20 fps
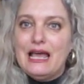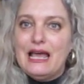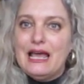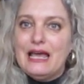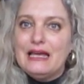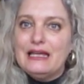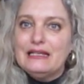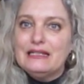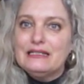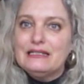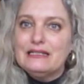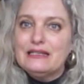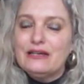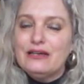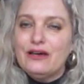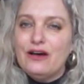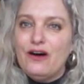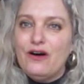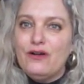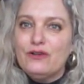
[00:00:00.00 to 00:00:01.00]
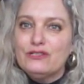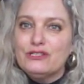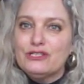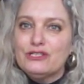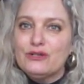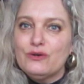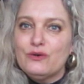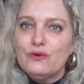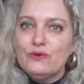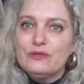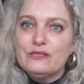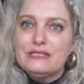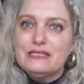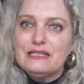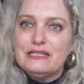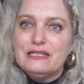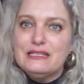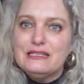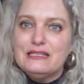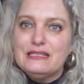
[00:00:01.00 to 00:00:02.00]
And also,
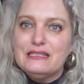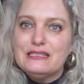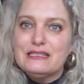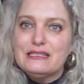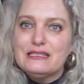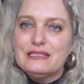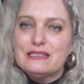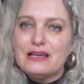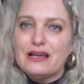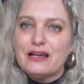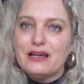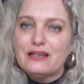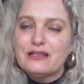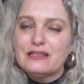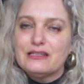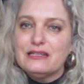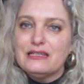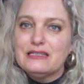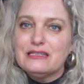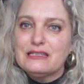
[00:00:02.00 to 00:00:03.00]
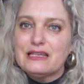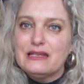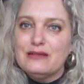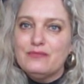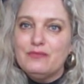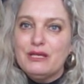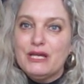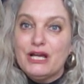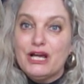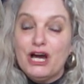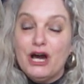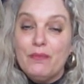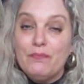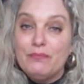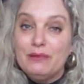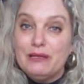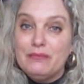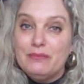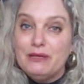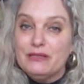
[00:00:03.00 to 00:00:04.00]
see, this is this can be a
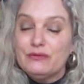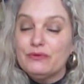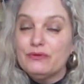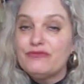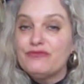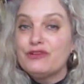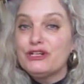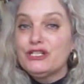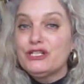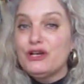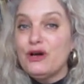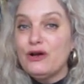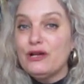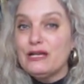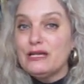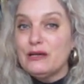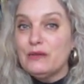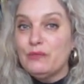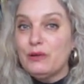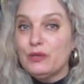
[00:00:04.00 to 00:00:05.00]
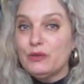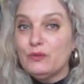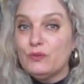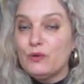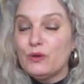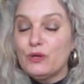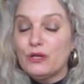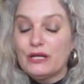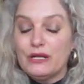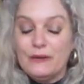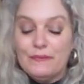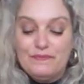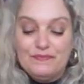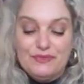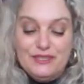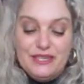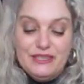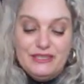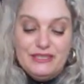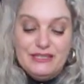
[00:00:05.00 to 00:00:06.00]
compliment. If we're talking about work,
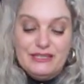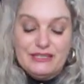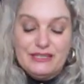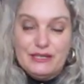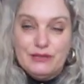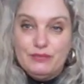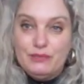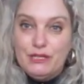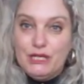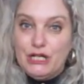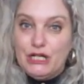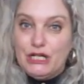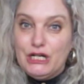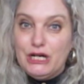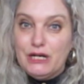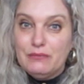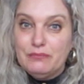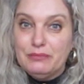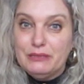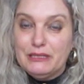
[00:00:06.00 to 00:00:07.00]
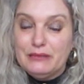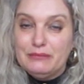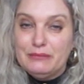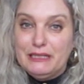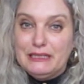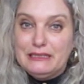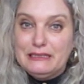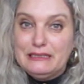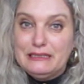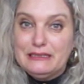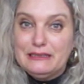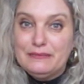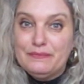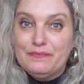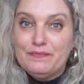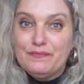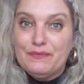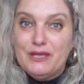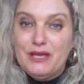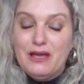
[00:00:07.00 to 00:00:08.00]
this can be a compliment
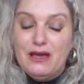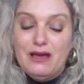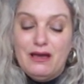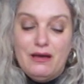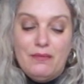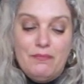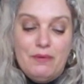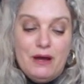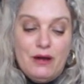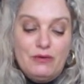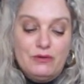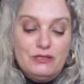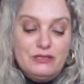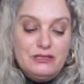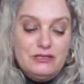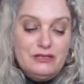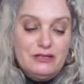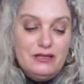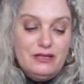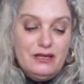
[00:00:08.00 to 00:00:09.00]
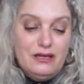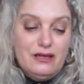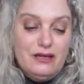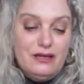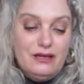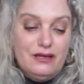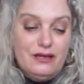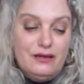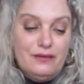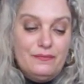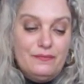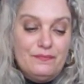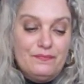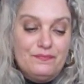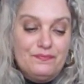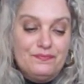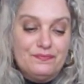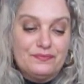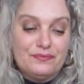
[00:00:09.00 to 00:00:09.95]
about, um,